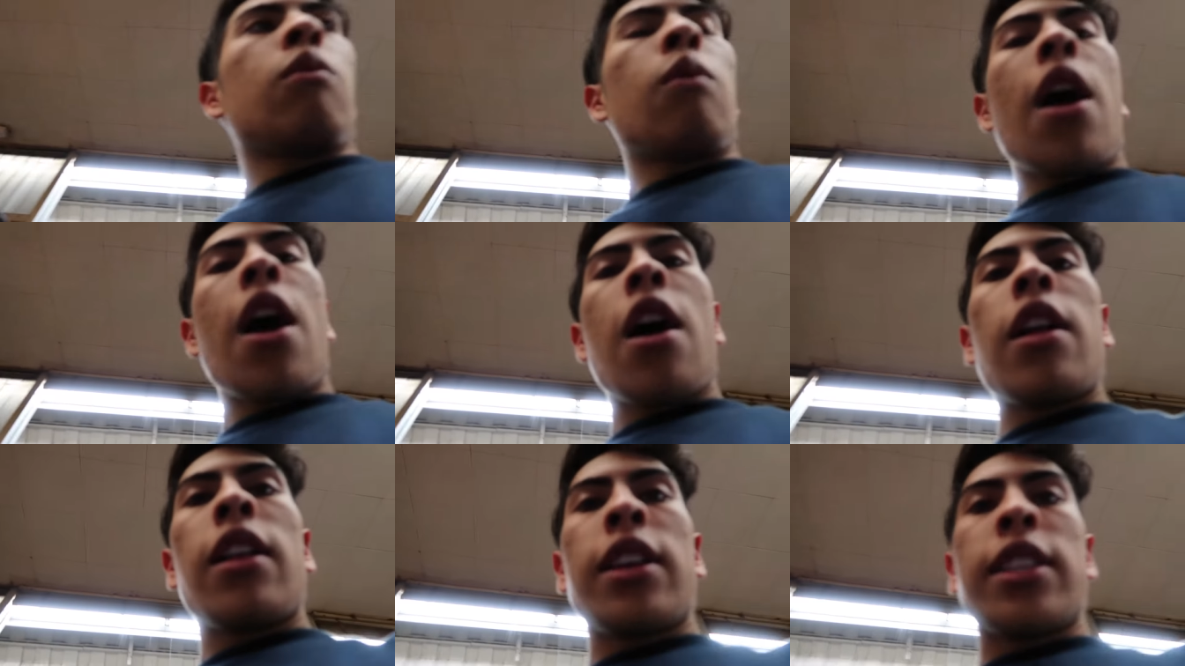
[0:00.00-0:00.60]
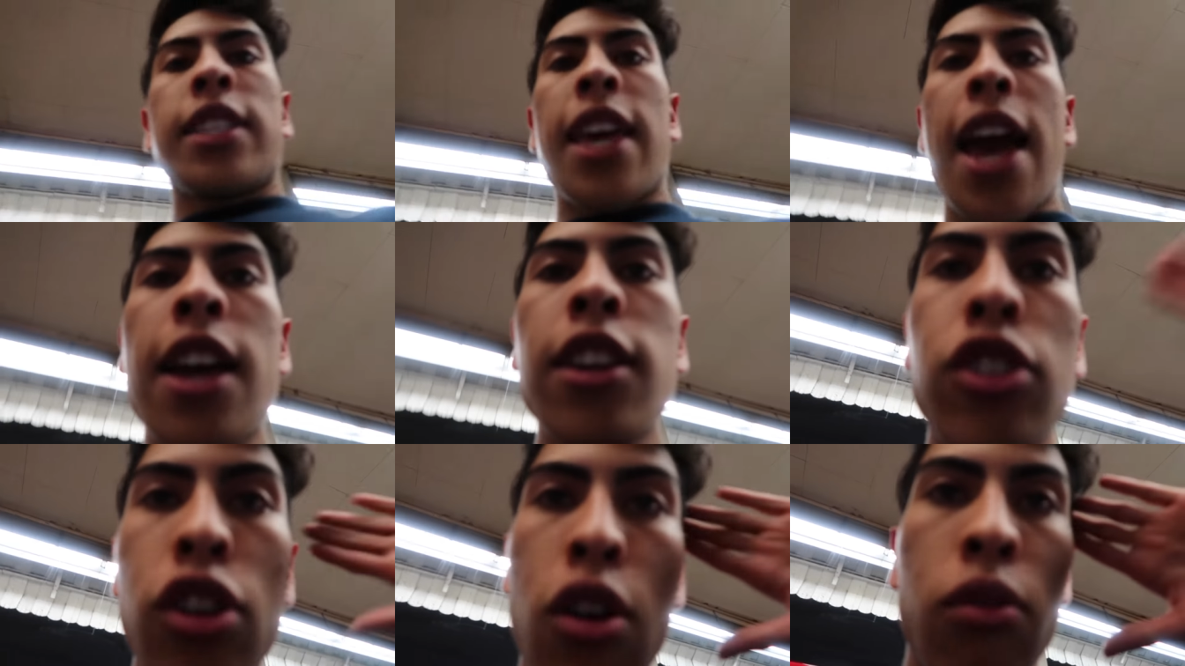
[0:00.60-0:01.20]
Well, it's
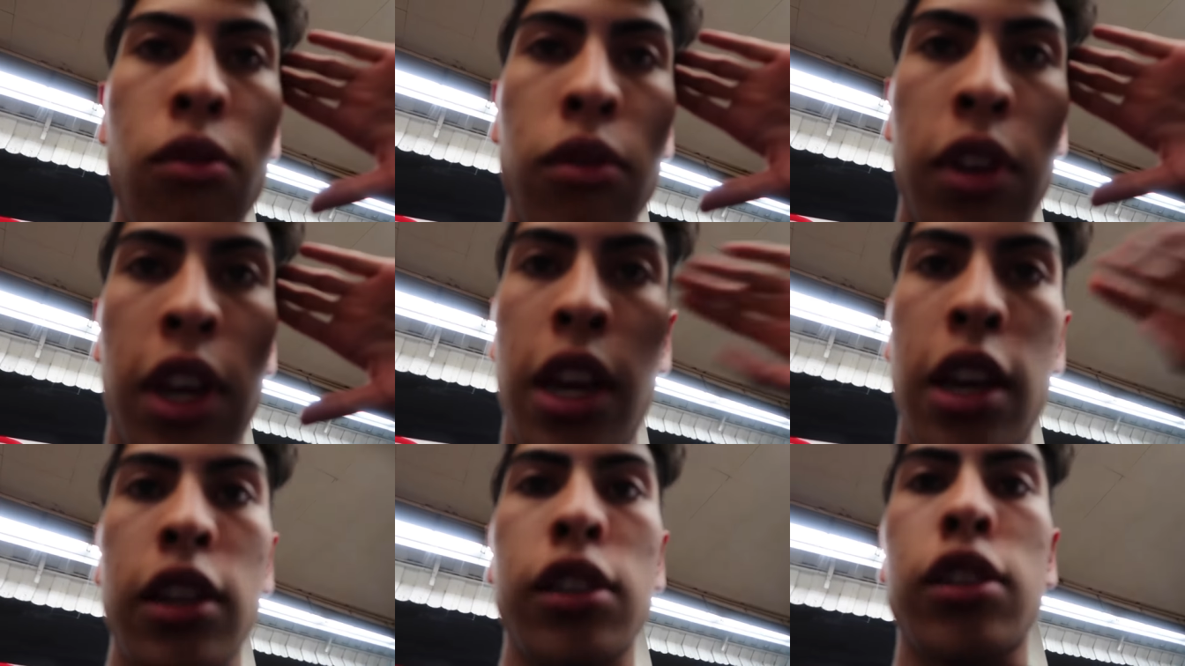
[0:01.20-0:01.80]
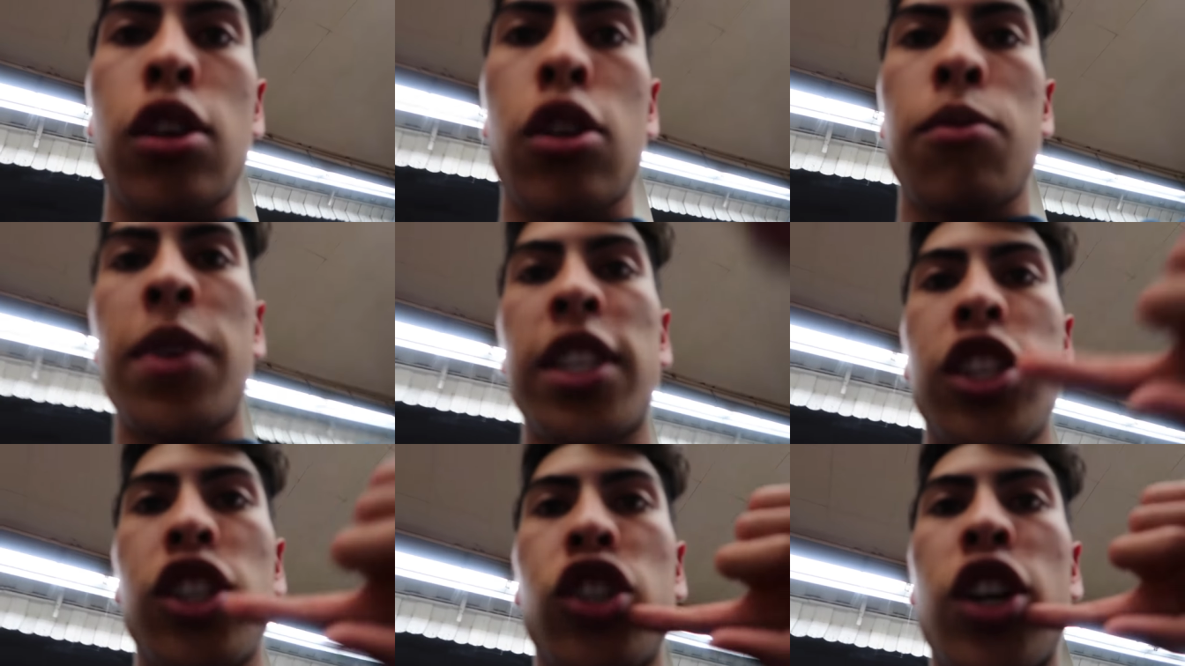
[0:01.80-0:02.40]
cash only, so
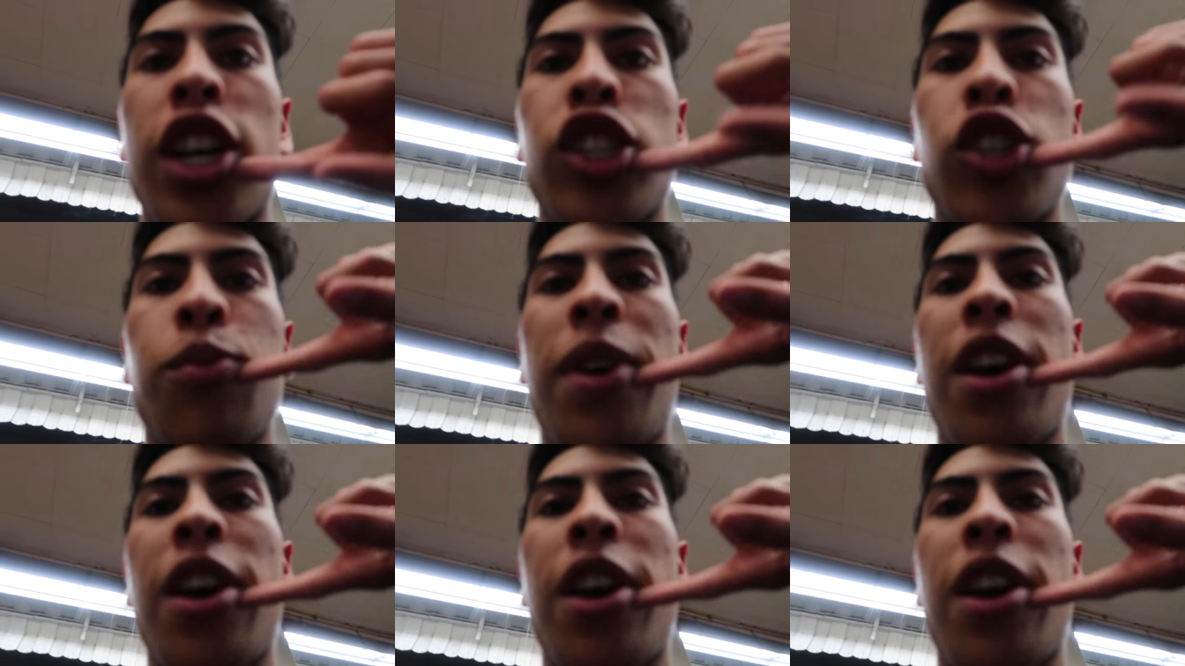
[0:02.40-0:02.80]
my sister had to